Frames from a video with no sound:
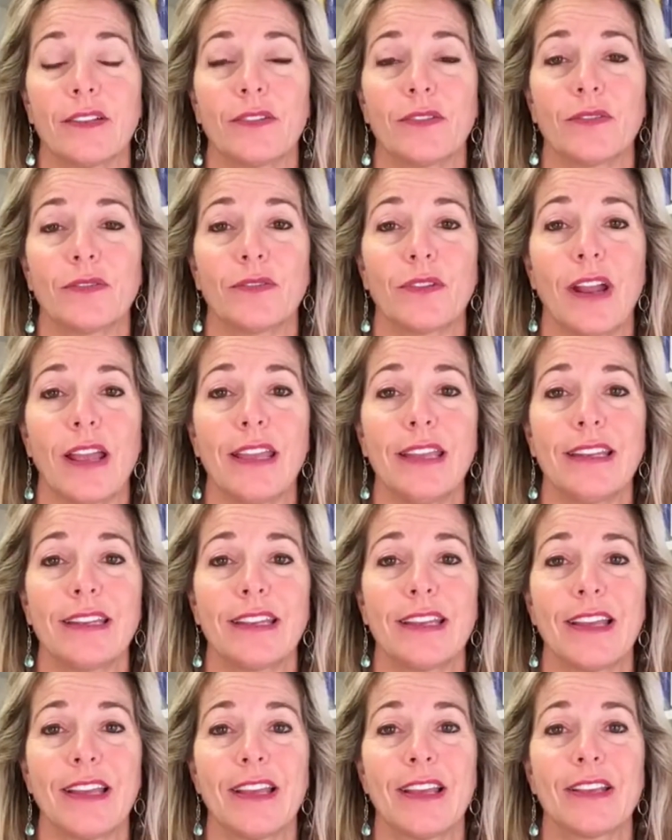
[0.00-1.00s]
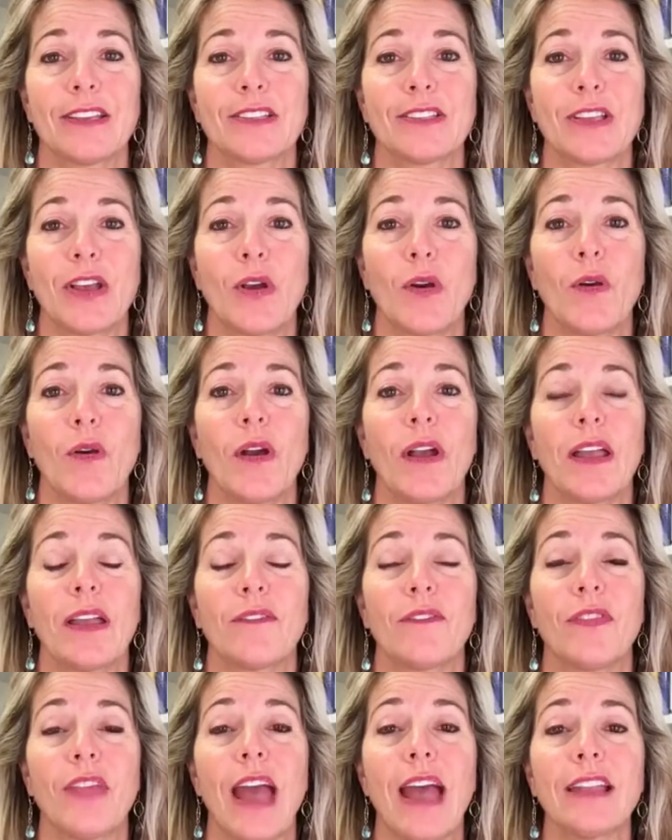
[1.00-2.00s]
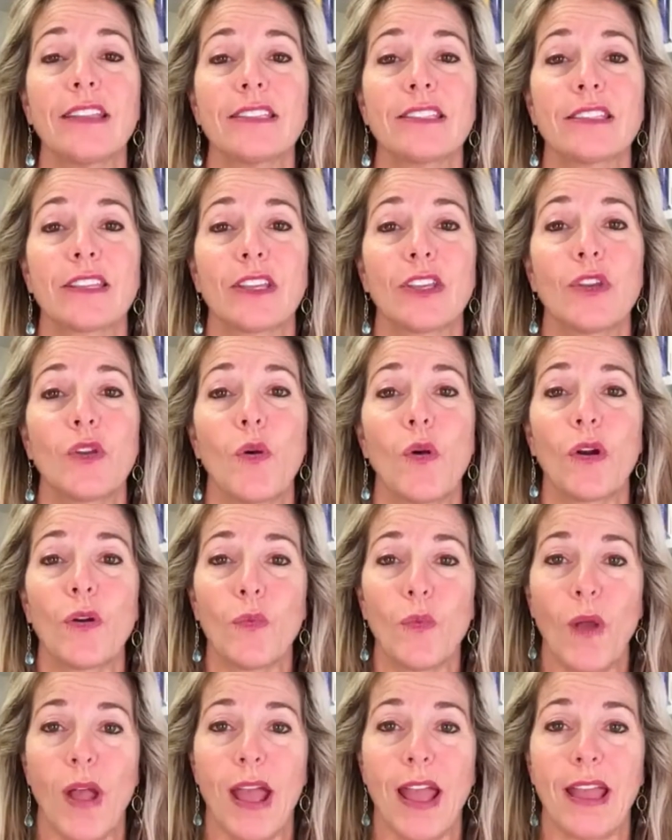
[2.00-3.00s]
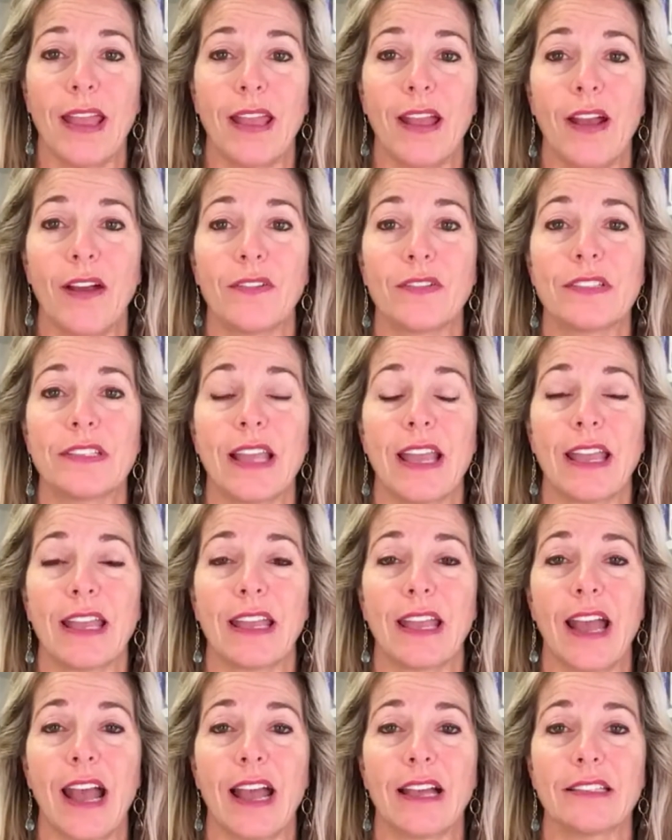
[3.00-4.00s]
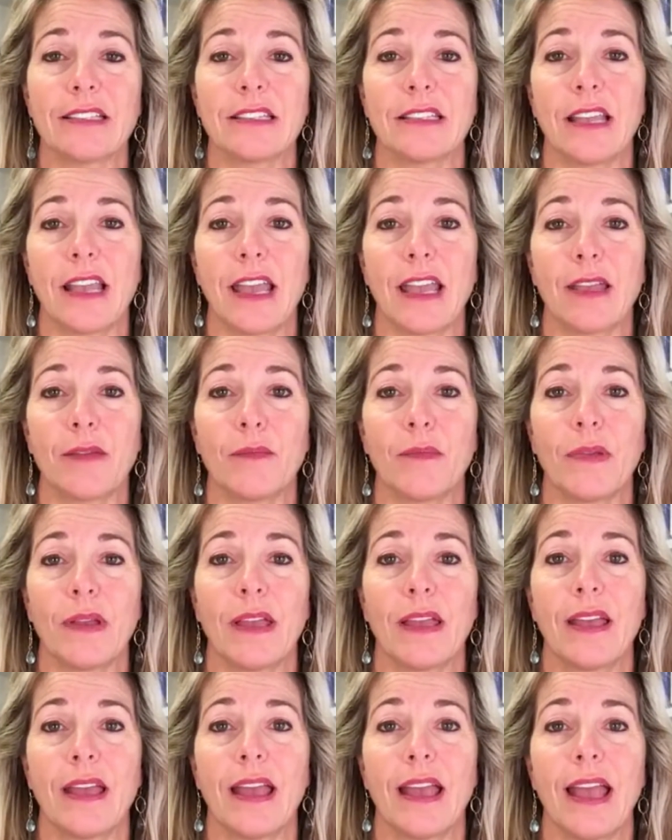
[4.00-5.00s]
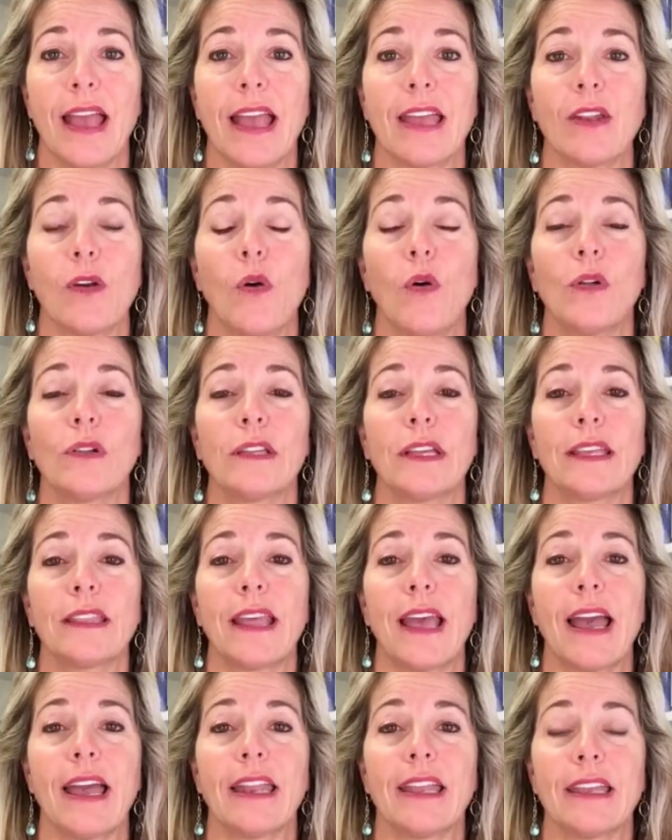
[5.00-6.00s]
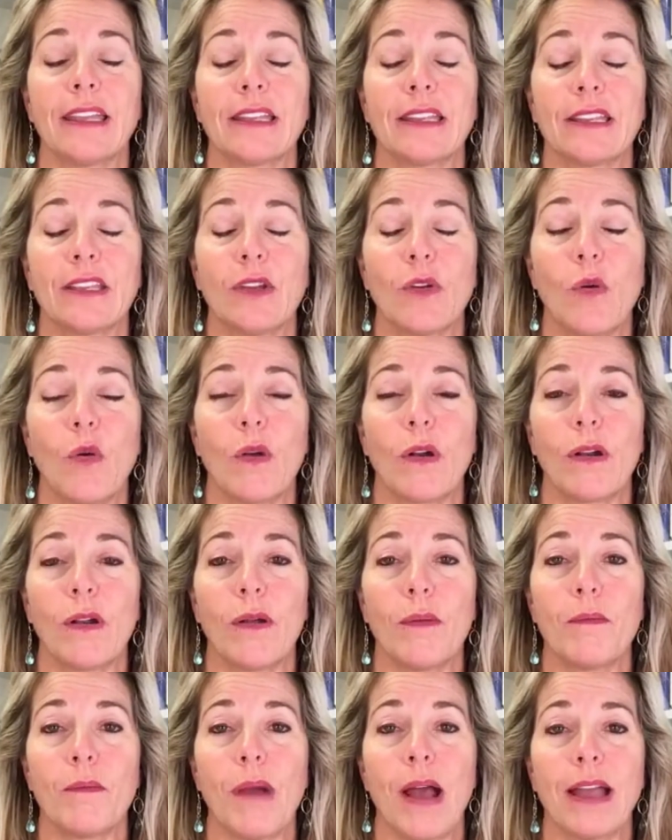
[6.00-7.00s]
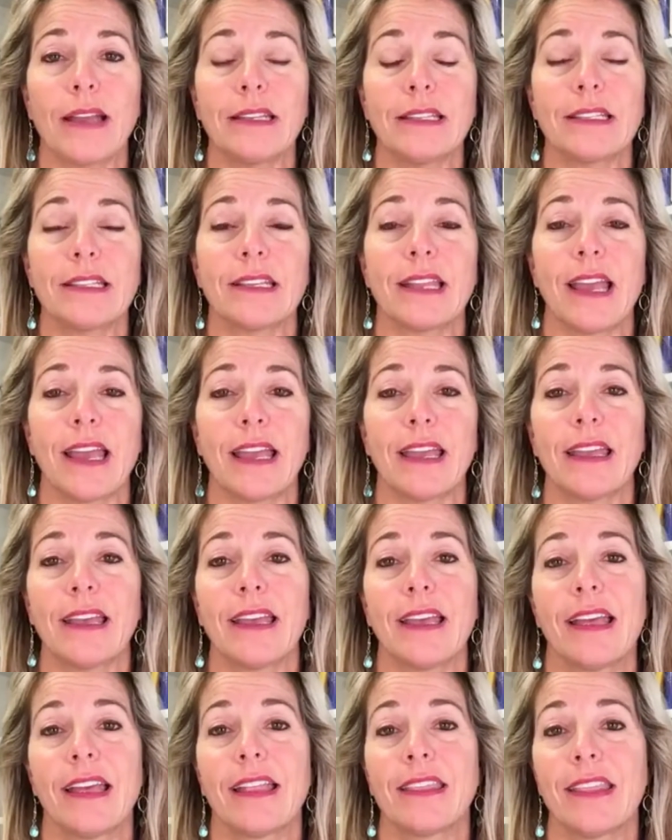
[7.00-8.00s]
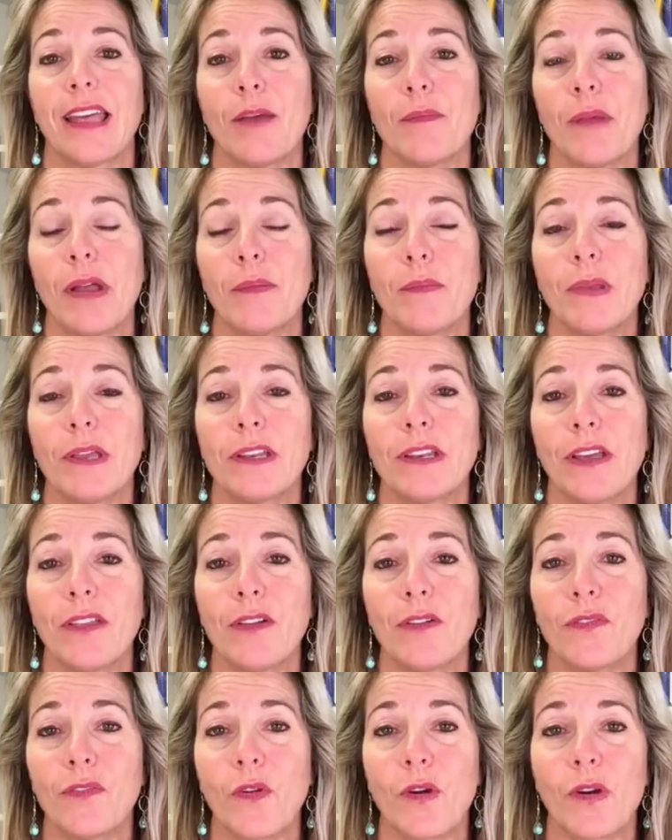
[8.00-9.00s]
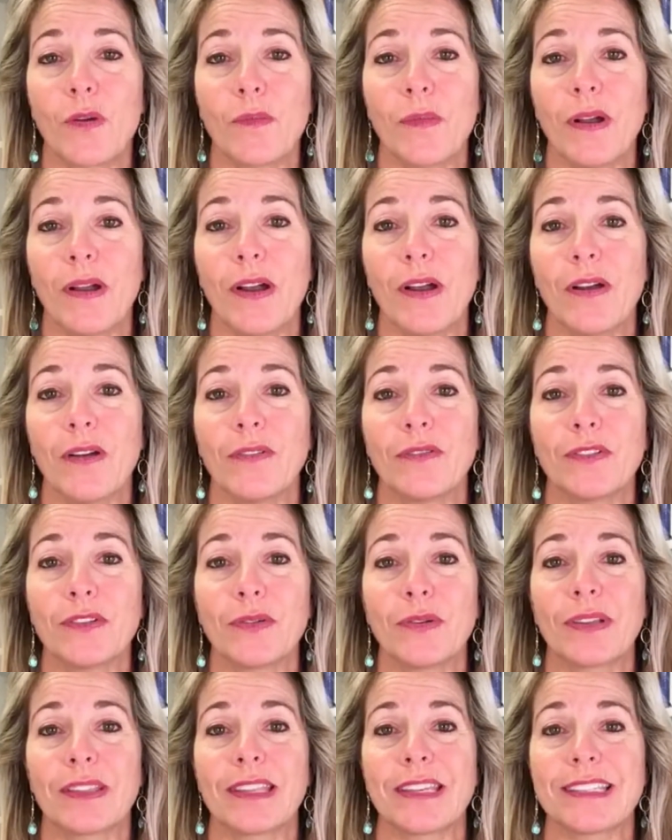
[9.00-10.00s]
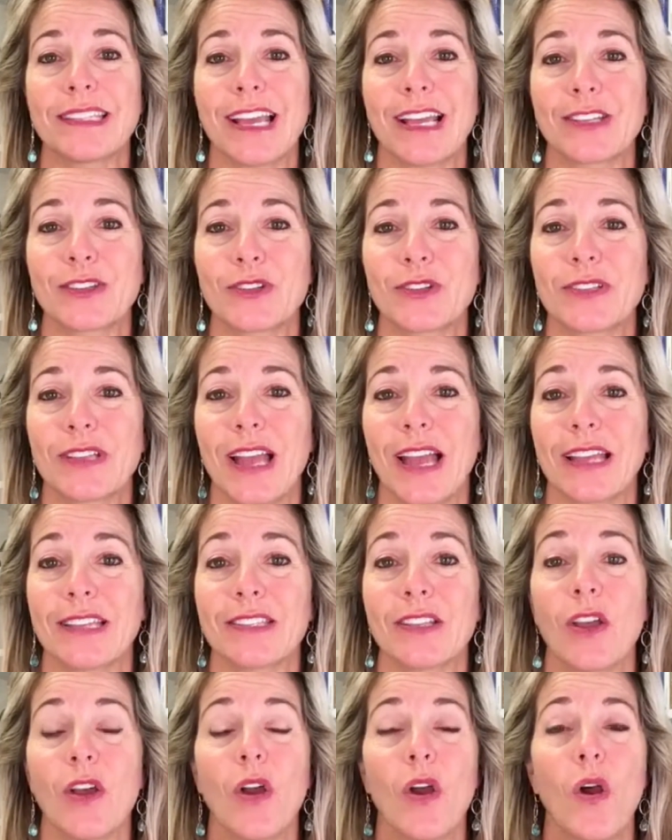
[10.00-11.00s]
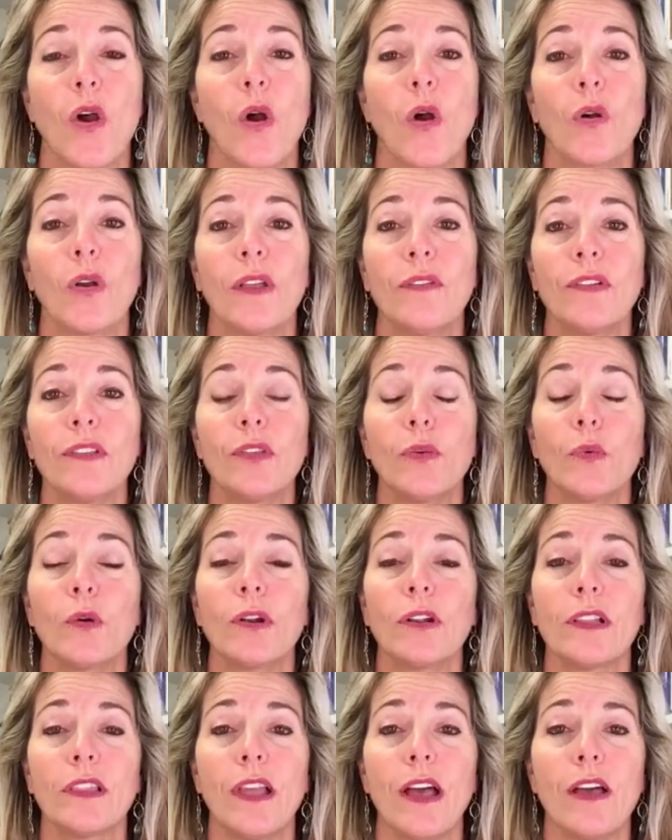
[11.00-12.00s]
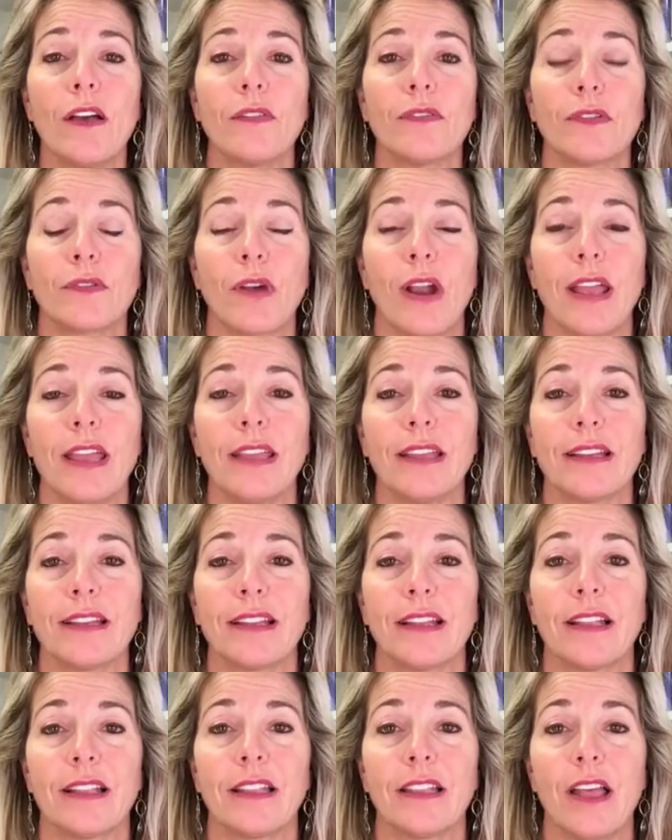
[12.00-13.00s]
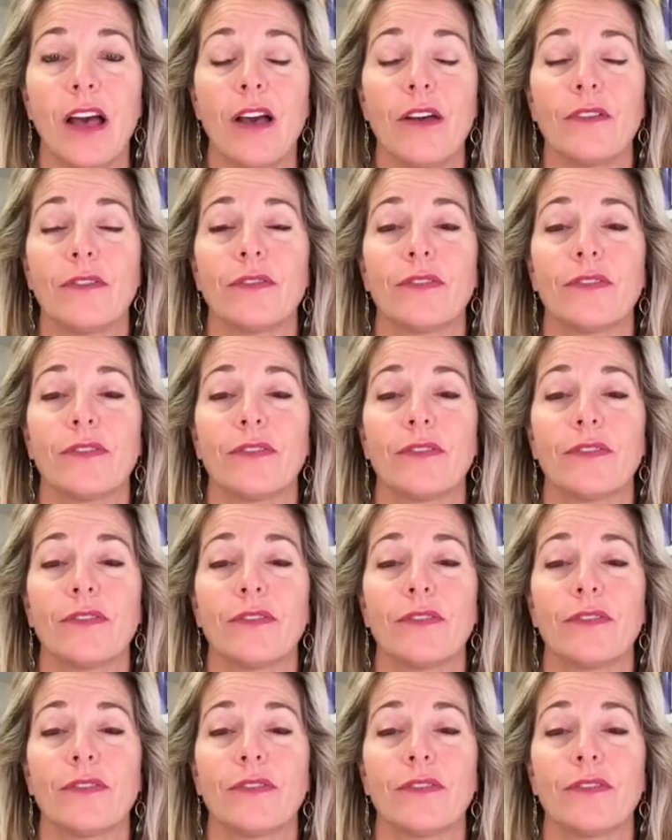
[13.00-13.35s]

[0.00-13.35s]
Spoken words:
right? So if that's your way of saying God's name and holding that in your mind today, that might be another form of doing this exercise. Or even the word love, right? Love.